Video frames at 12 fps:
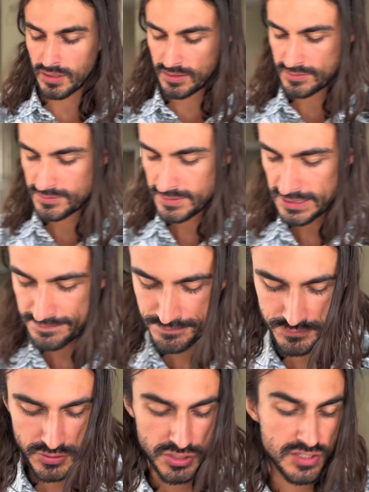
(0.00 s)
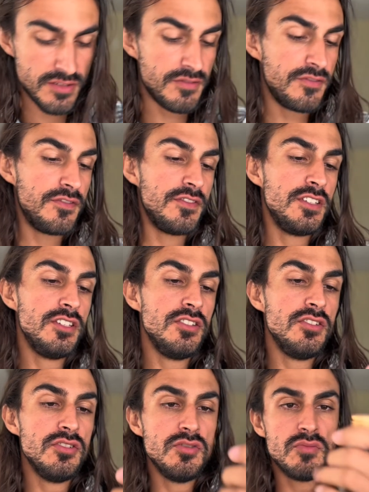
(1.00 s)
All right, just a
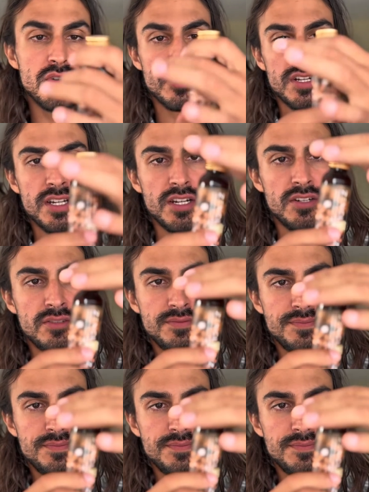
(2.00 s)
few more to go.